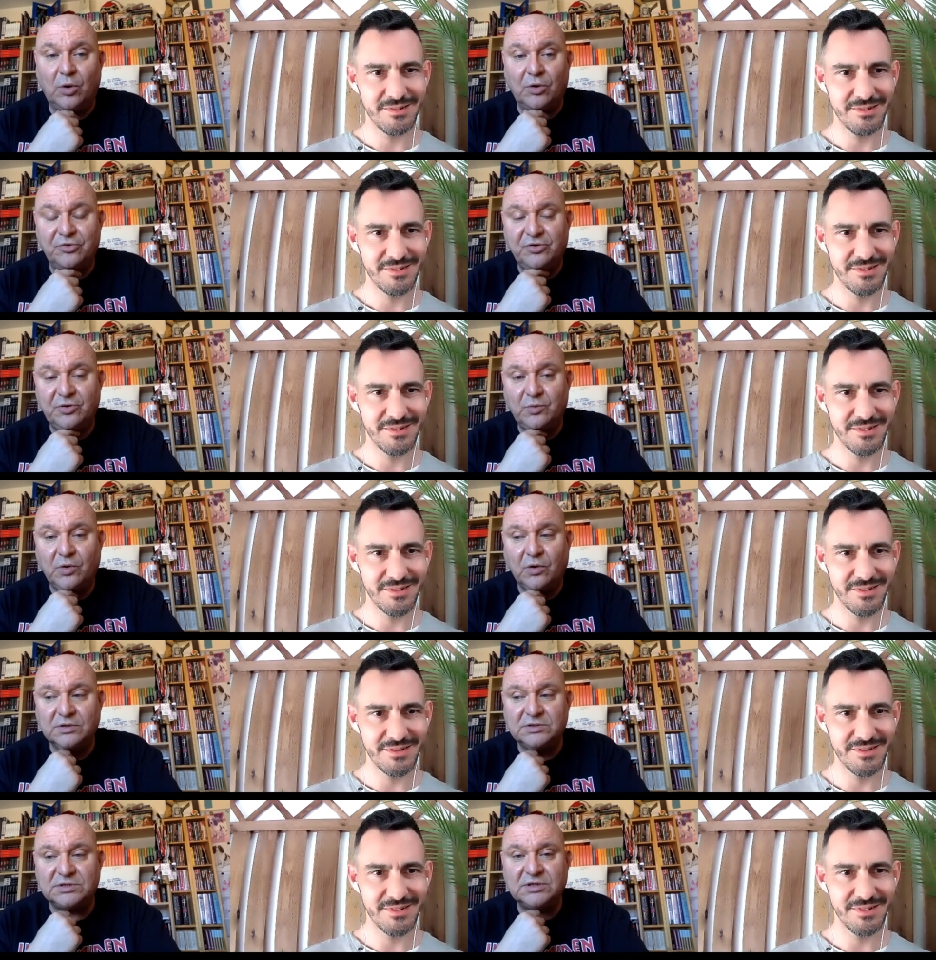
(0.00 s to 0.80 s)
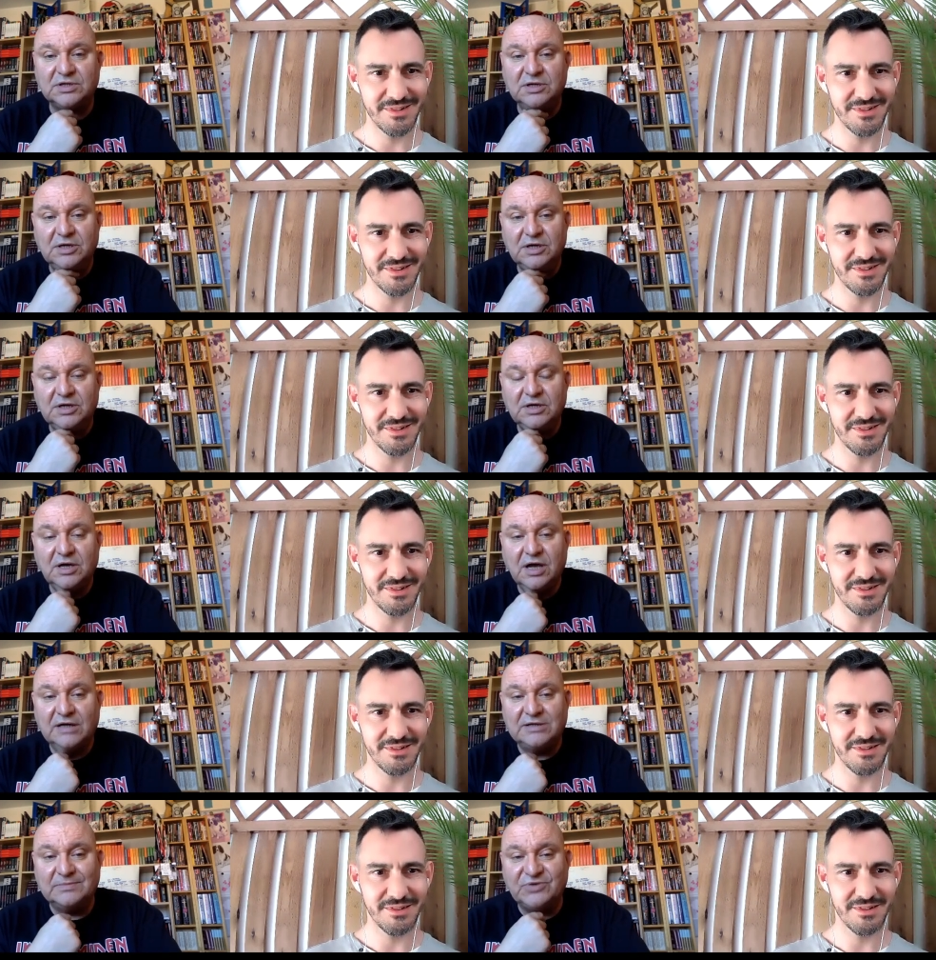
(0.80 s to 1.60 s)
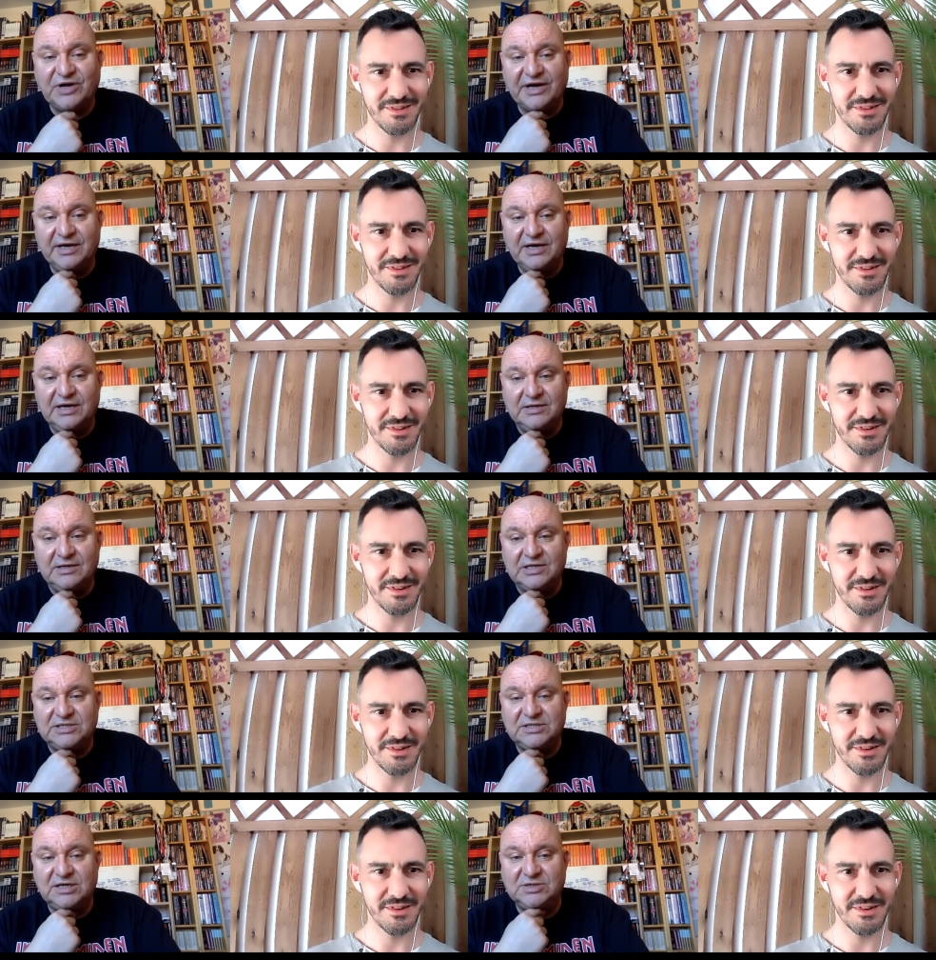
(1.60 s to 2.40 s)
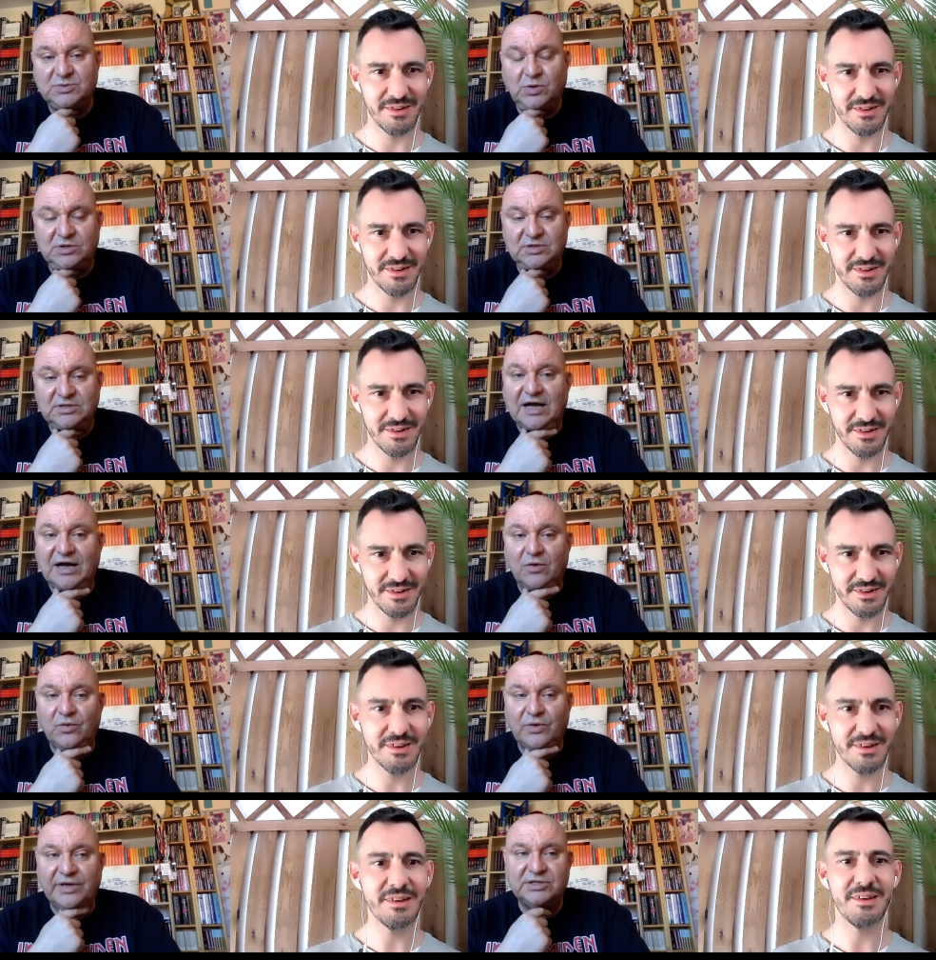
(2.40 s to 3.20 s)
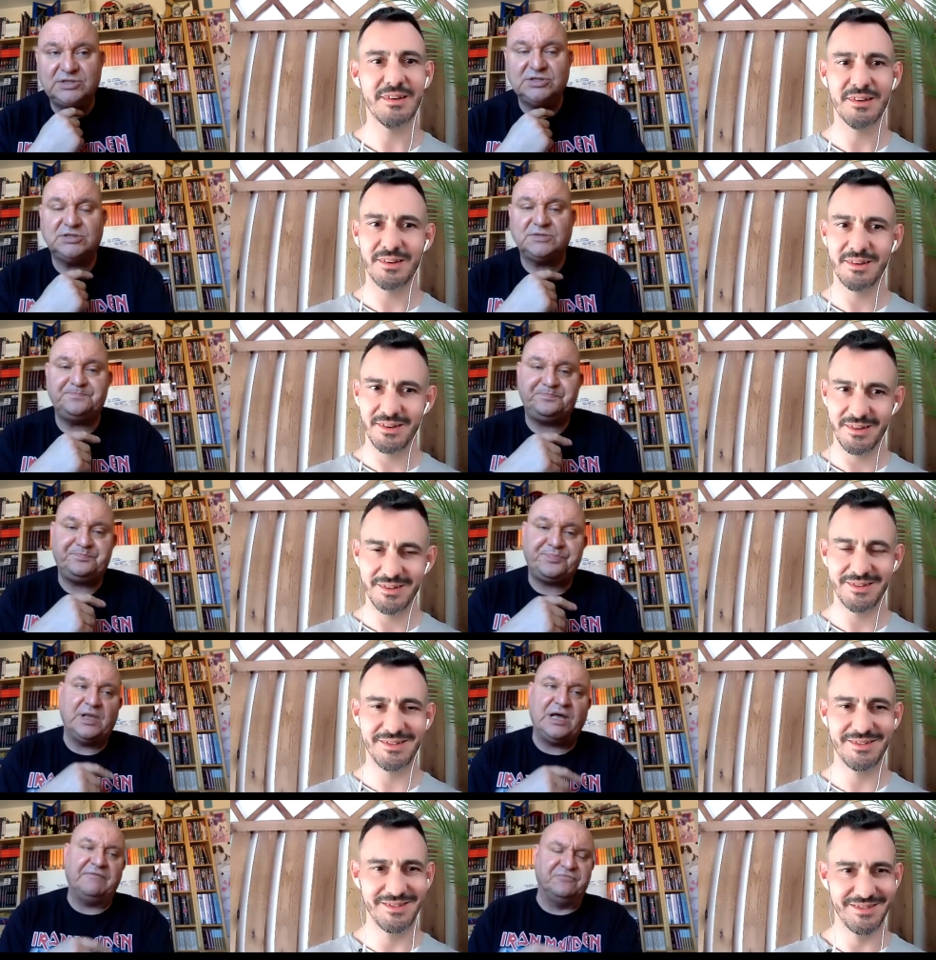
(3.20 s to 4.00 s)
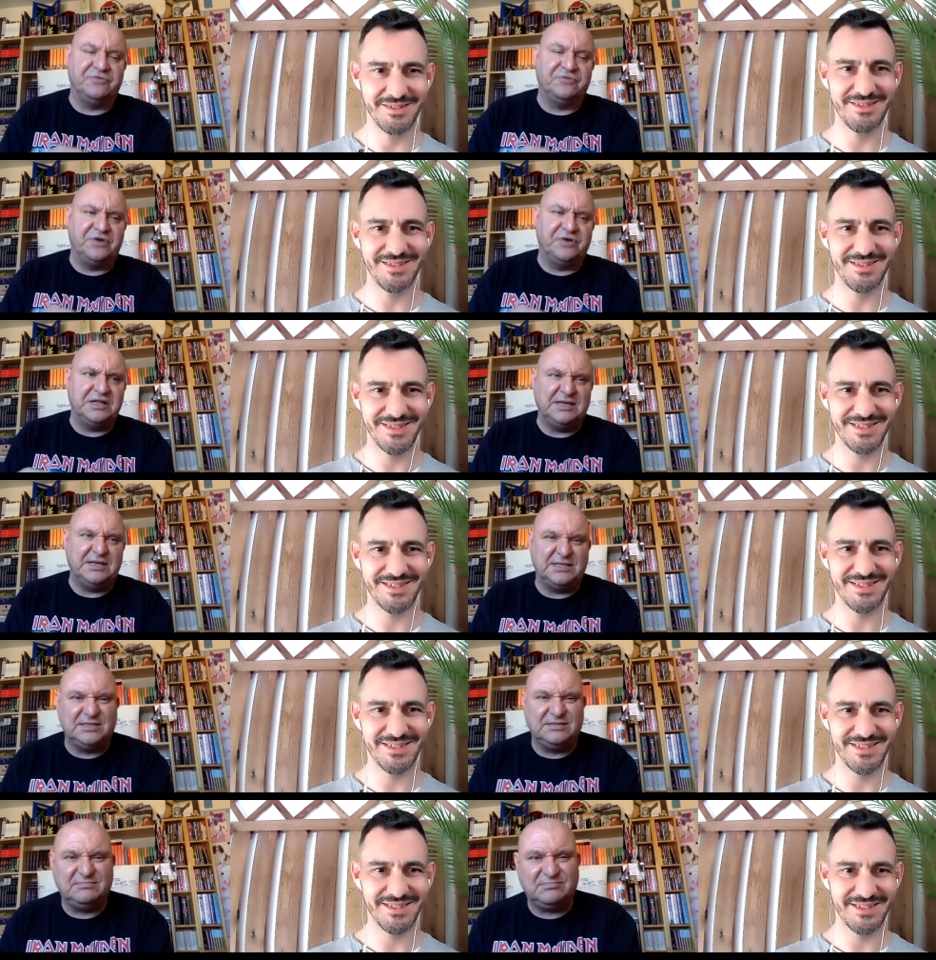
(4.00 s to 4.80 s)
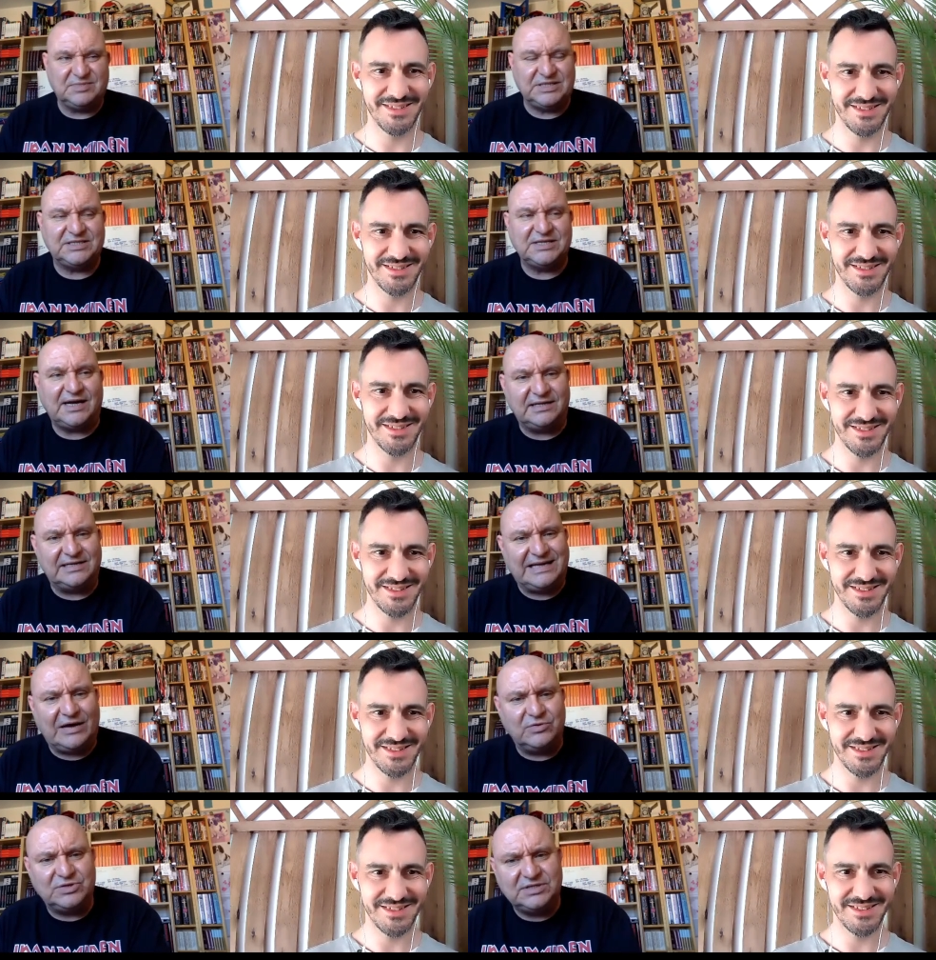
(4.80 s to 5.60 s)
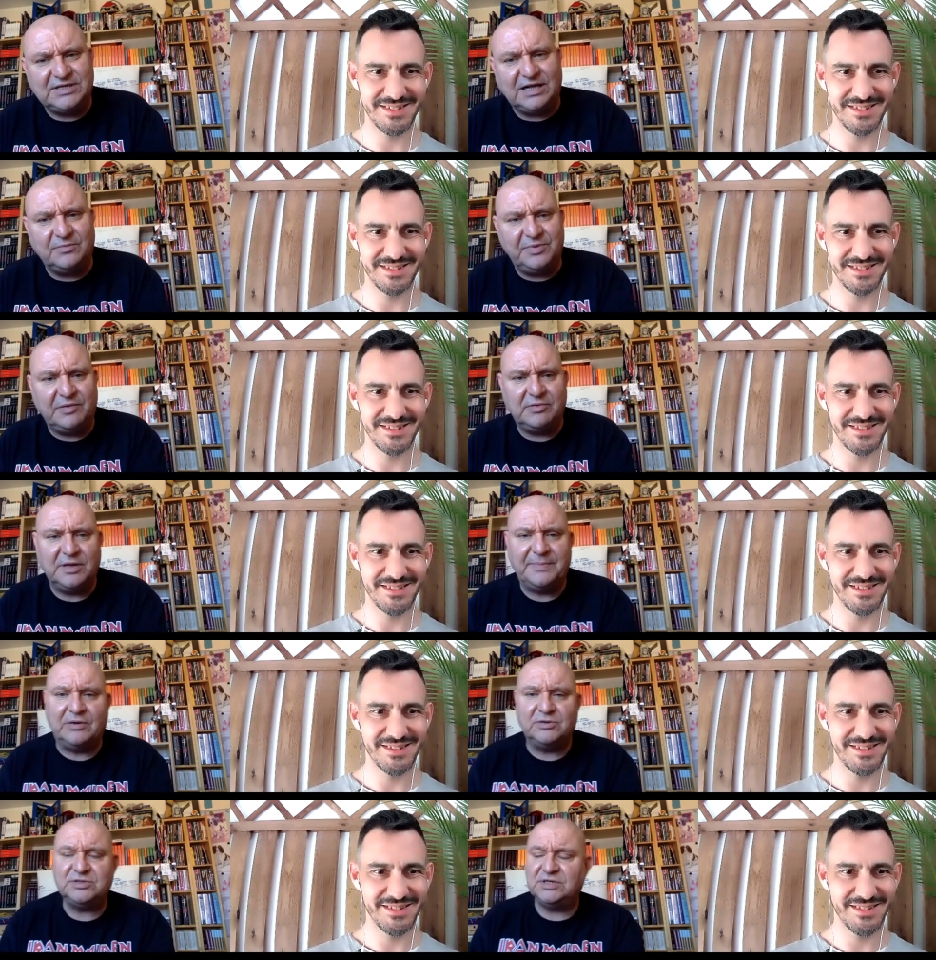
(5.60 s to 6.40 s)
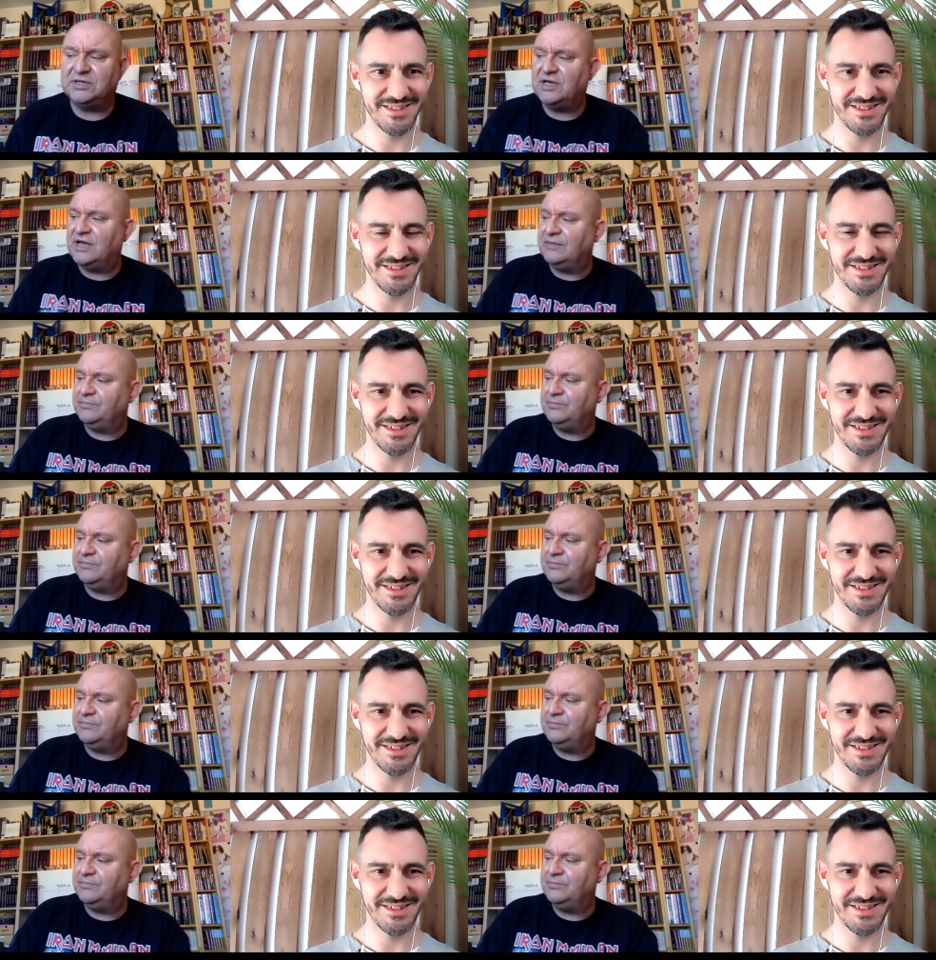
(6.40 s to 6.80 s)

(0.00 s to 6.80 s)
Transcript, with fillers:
Speaker 1: walk through walls. And I'm writing the sixth one now, which I haven't really decided how to tell people about it yet,